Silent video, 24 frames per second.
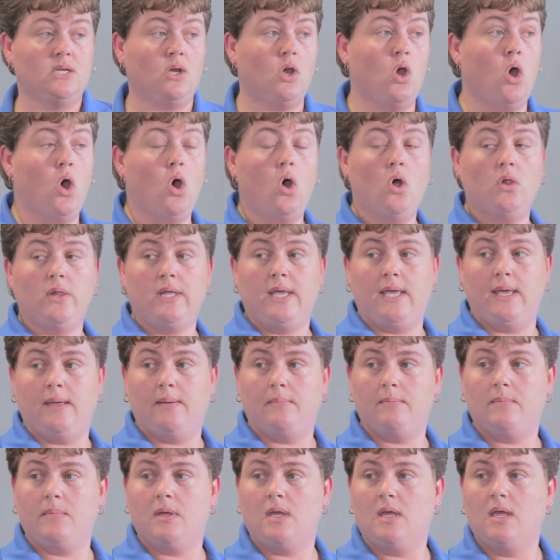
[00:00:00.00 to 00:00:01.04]
to call
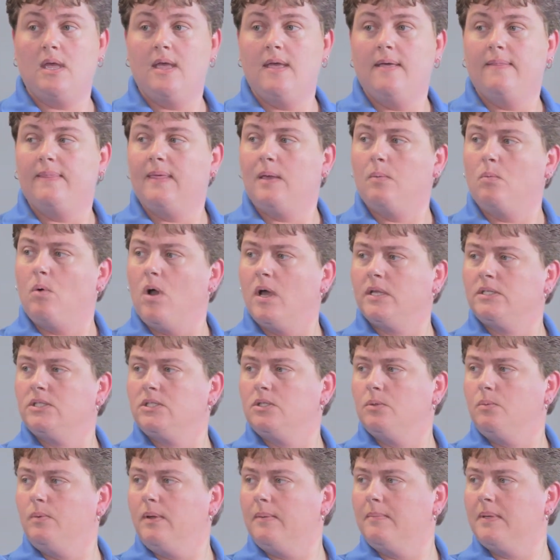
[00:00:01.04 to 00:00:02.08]
him, they watched
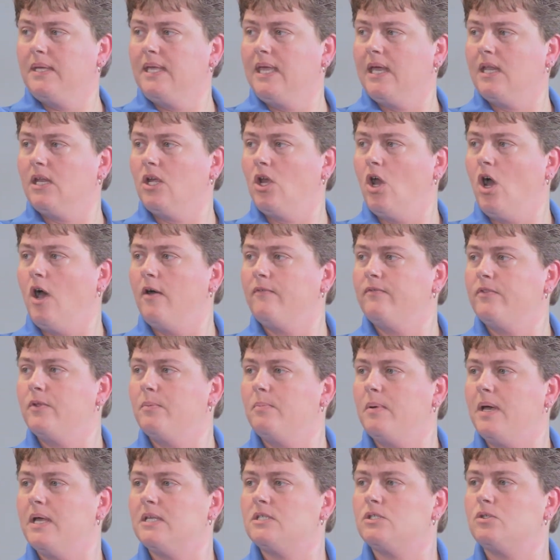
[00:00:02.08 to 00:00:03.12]
the women getting off the
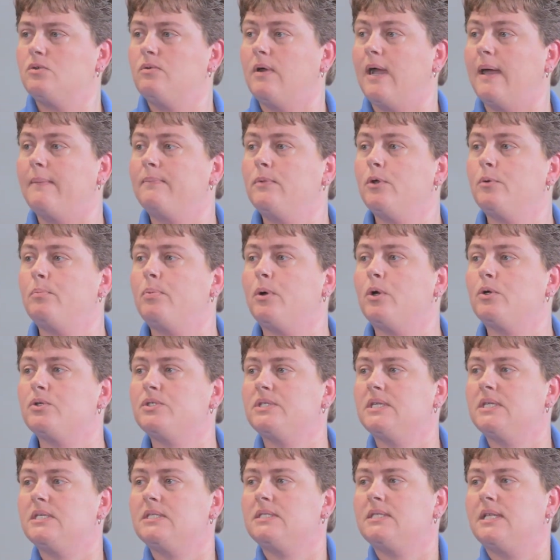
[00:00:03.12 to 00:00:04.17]
bus grab their
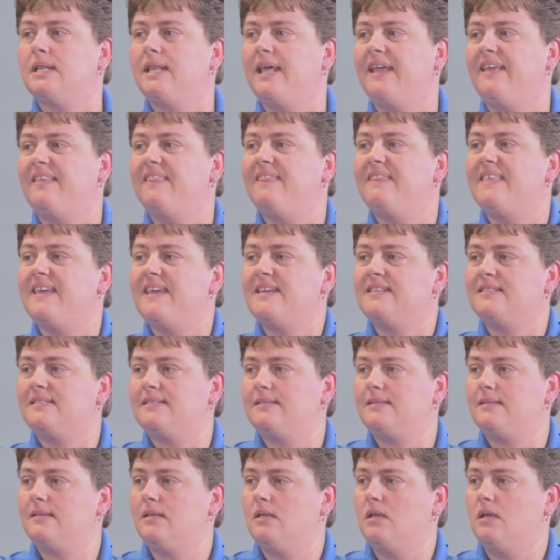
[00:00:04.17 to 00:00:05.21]
purses like this